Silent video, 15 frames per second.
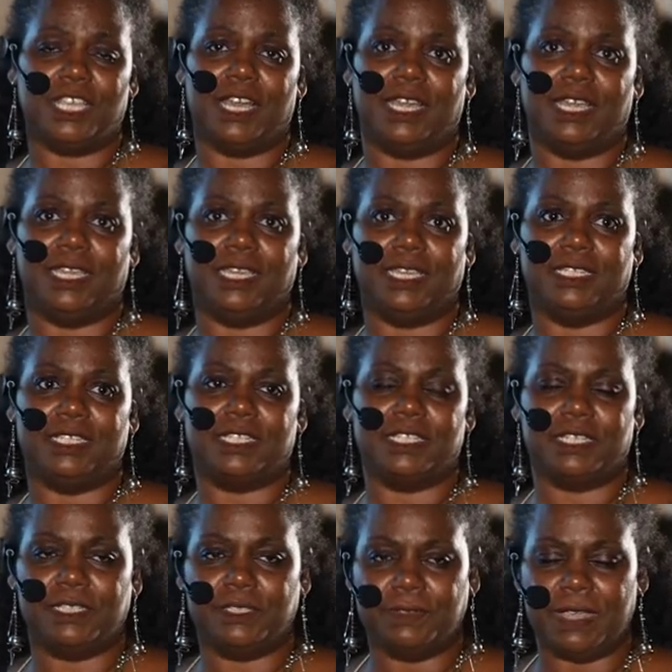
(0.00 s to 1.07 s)
I
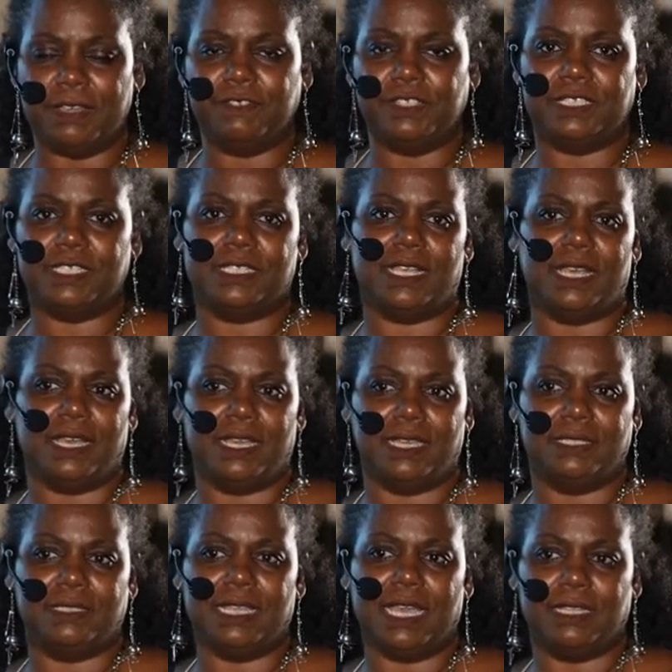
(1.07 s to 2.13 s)
studied graphic
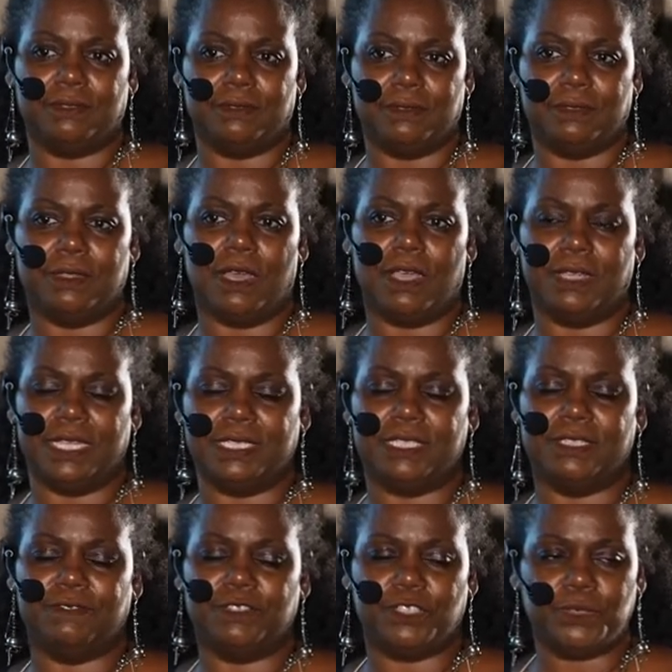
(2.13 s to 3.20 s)
design at
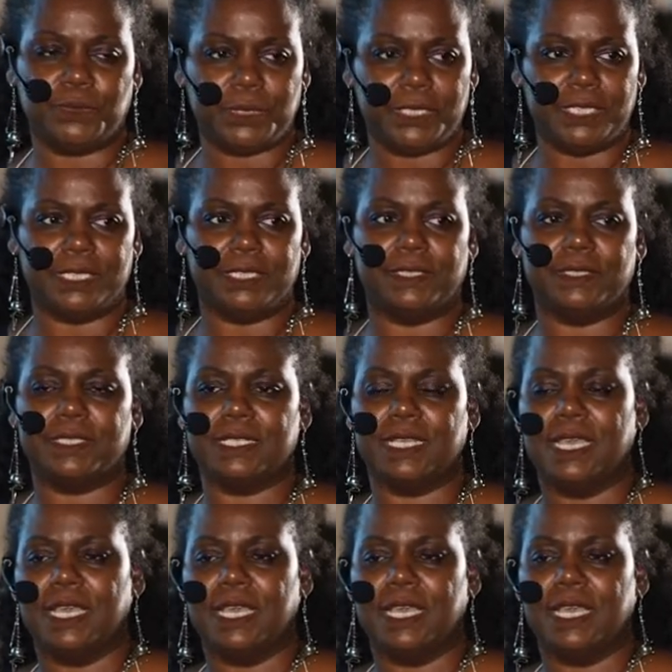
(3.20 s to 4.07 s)
RIT for two years,